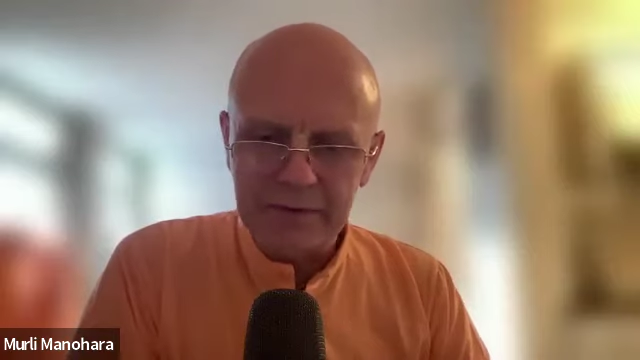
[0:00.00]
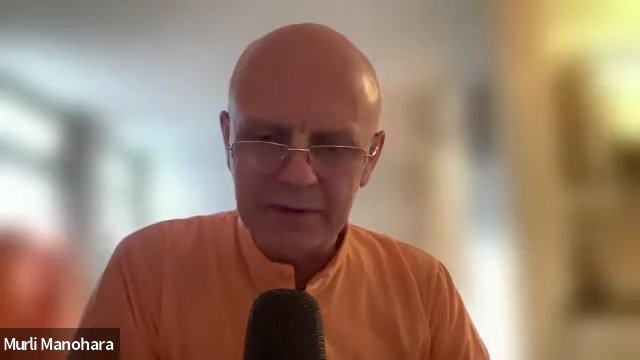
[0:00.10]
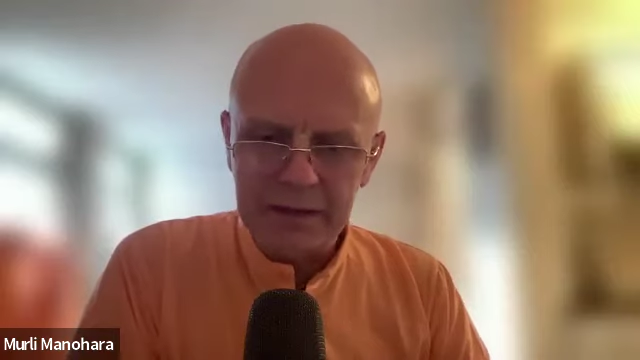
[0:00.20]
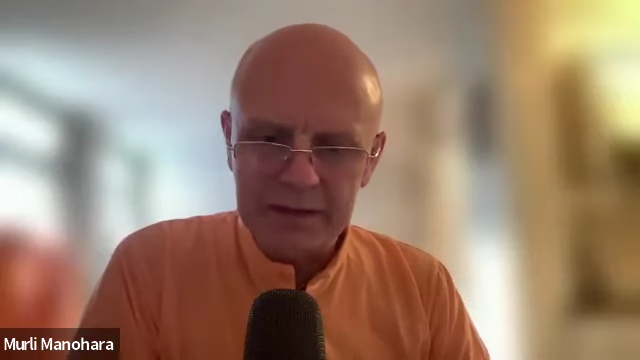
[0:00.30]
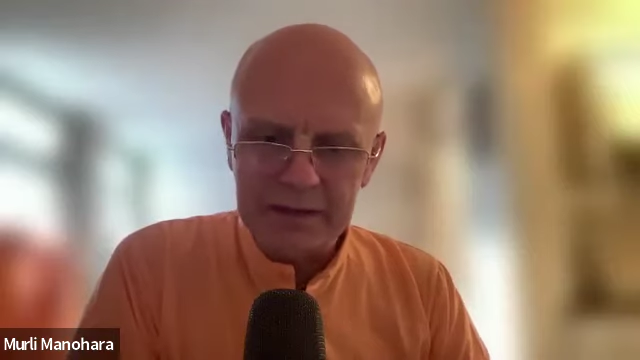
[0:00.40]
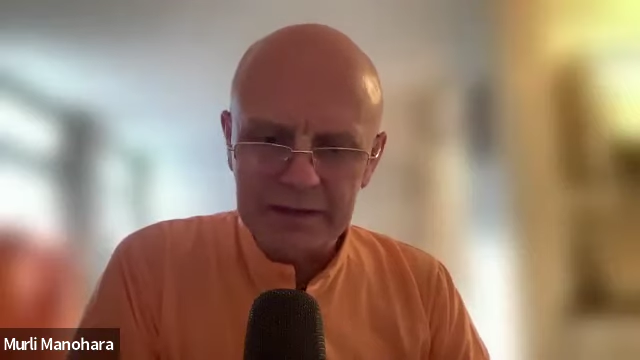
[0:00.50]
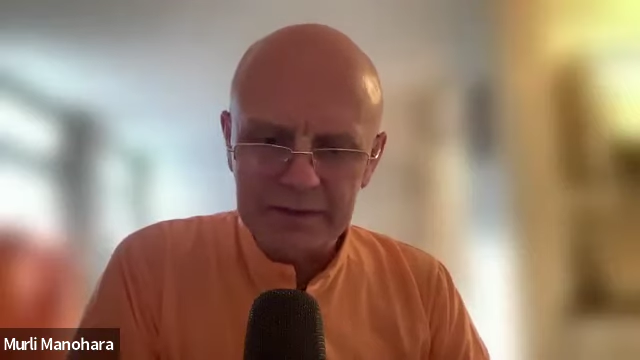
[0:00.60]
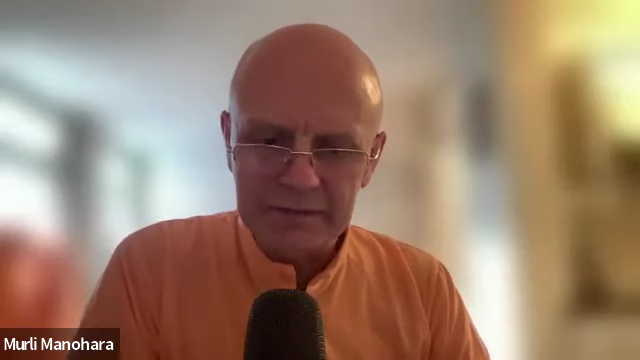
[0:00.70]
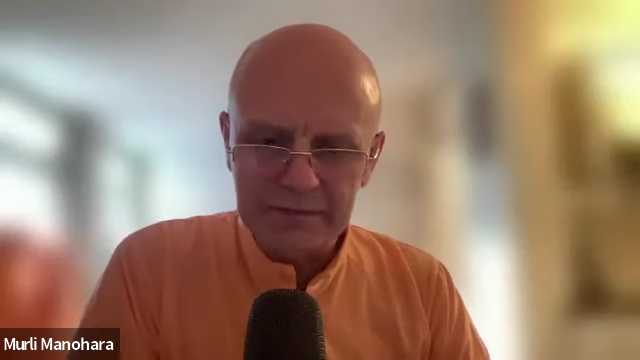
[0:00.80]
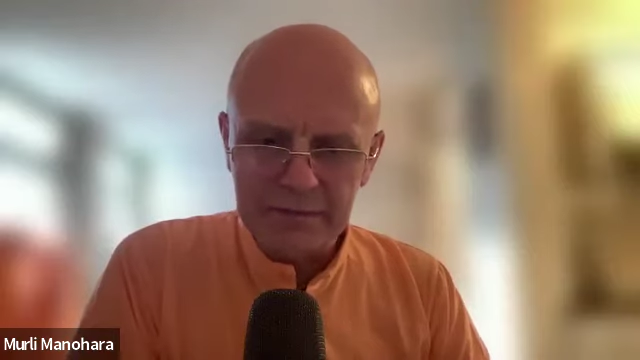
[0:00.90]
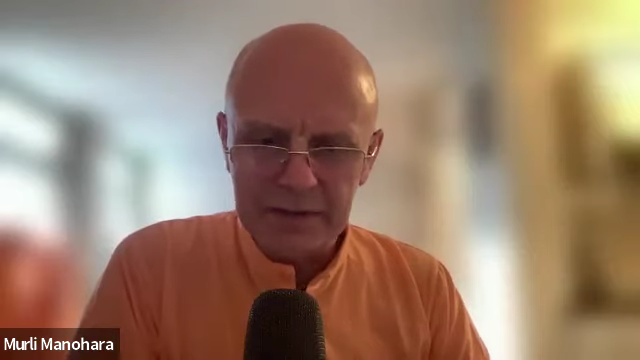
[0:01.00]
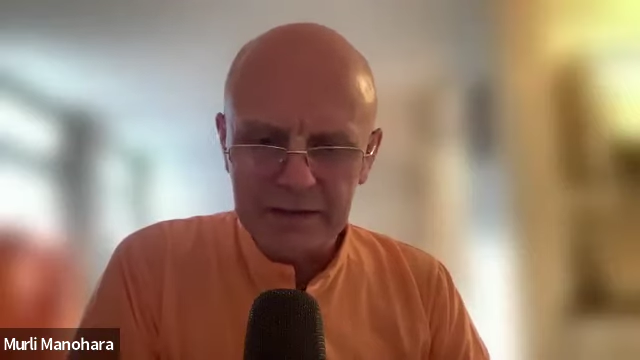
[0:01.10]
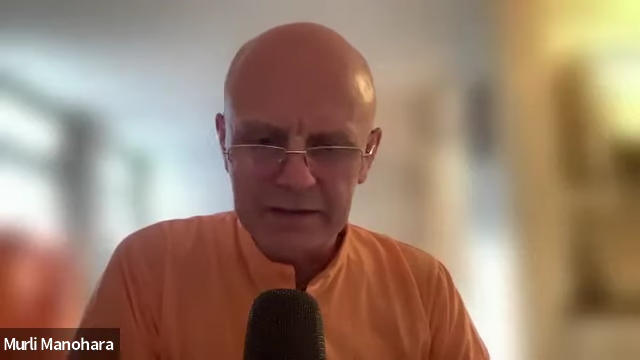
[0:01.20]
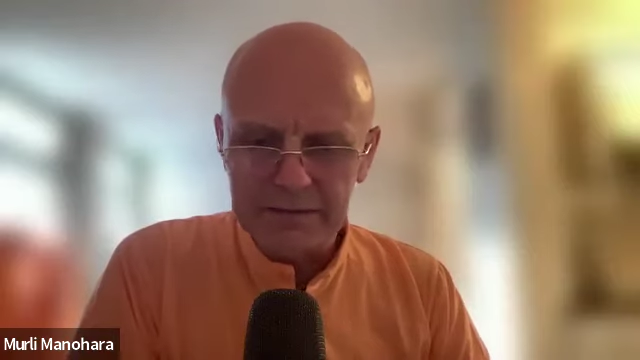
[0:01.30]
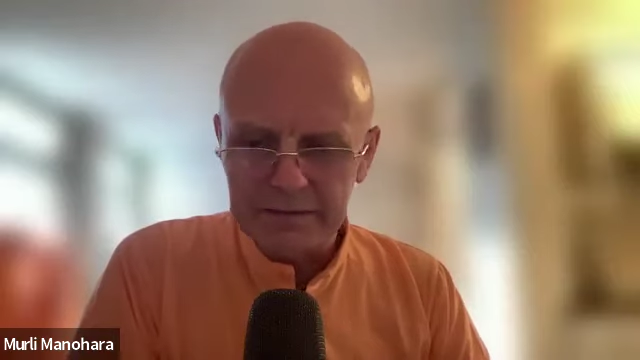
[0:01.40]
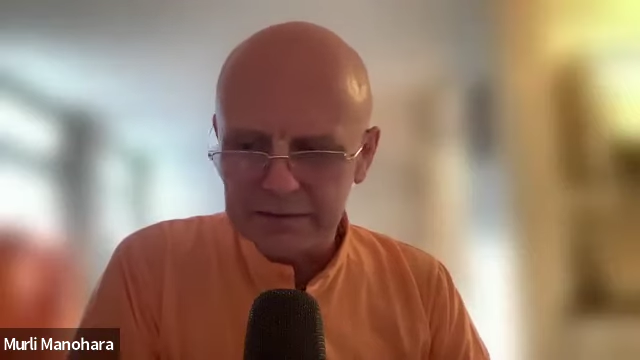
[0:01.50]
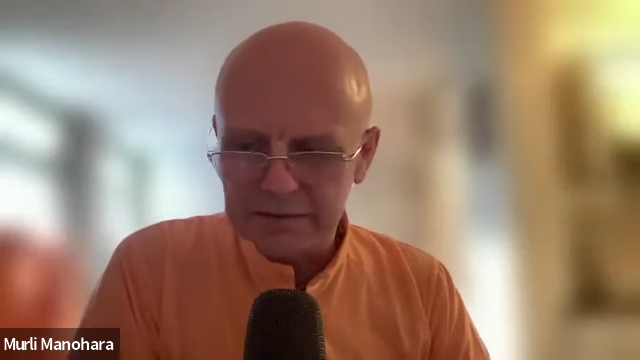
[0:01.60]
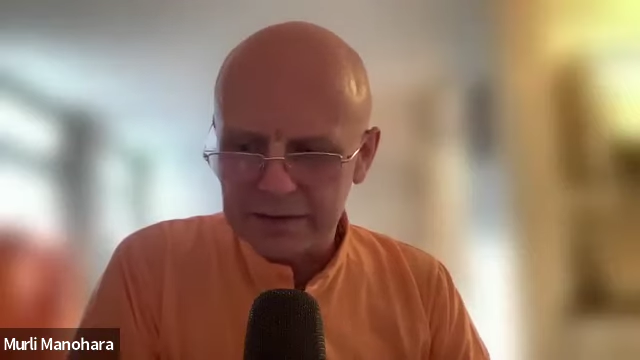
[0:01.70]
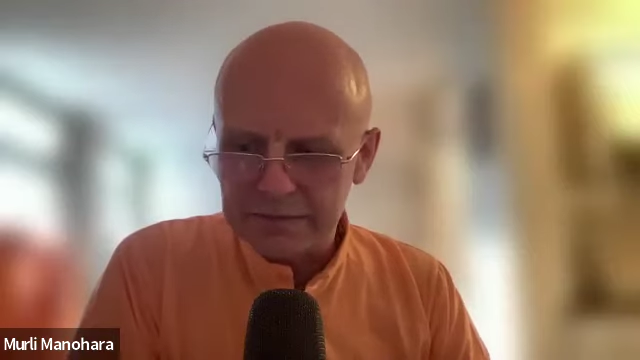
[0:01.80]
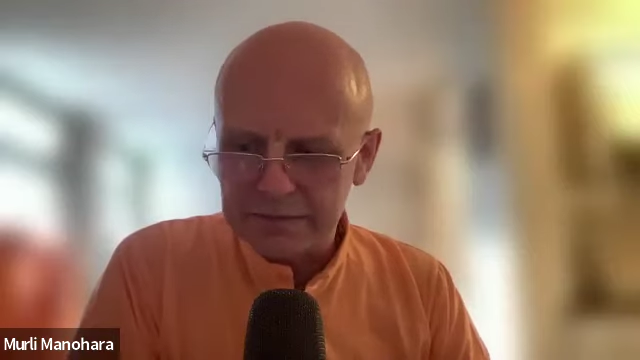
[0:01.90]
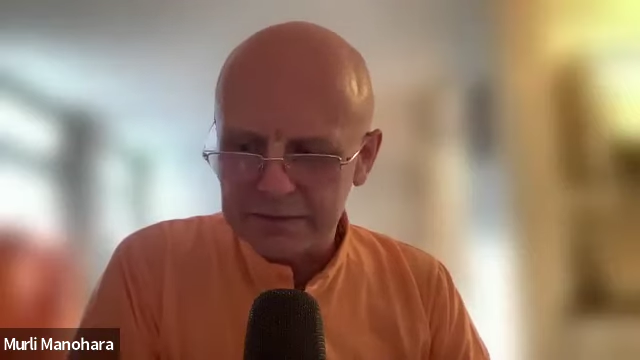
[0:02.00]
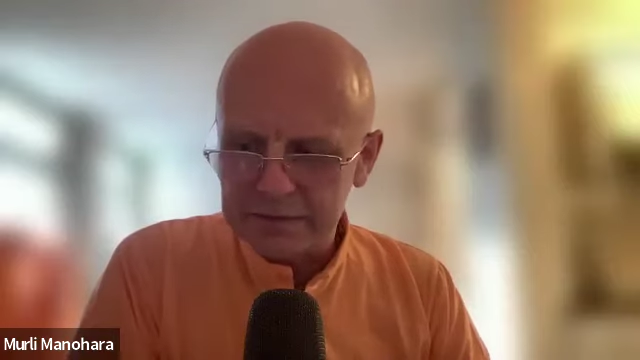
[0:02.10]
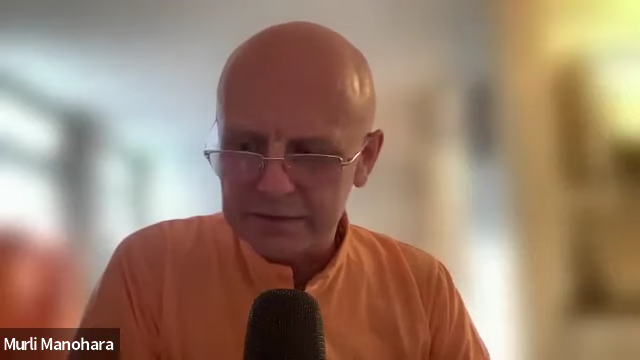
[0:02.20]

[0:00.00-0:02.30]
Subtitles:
by another